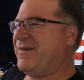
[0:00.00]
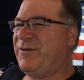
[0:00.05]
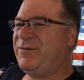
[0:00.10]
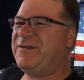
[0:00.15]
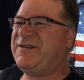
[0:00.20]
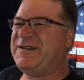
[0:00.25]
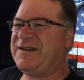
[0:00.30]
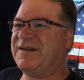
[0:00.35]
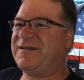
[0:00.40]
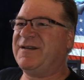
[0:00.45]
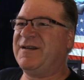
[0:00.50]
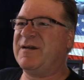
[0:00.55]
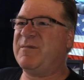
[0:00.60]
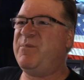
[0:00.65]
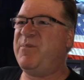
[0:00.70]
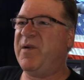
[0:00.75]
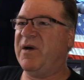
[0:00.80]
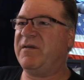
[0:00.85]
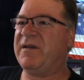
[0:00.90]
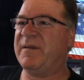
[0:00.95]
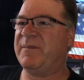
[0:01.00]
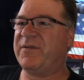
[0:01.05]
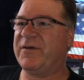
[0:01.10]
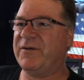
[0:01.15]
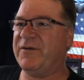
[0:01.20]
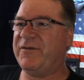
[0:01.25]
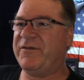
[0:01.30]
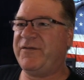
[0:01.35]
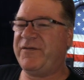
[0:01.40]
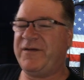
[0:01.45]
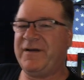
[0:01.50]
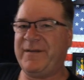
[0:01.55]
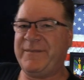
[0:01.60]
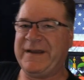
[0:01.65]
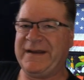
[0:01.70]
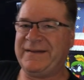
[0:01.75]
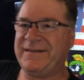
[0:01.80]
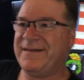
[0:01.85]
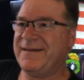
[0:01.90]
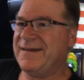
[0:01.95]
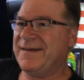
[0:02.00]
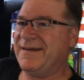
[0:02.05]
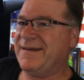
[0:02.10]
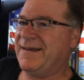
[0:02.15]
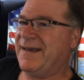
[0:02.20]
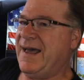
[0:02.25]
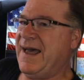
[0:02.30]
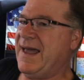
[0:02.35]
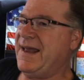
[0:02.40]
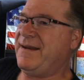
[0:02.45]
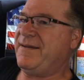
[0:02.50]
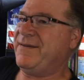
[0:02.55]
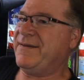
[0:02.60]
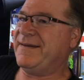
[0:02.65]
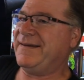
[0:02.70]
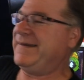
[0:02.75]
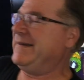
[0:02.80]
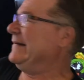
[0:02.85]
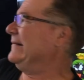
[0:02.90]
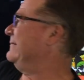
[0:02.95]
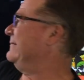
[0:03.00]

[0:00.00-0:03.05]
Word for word: those just look bulletproof. I mean, I don't...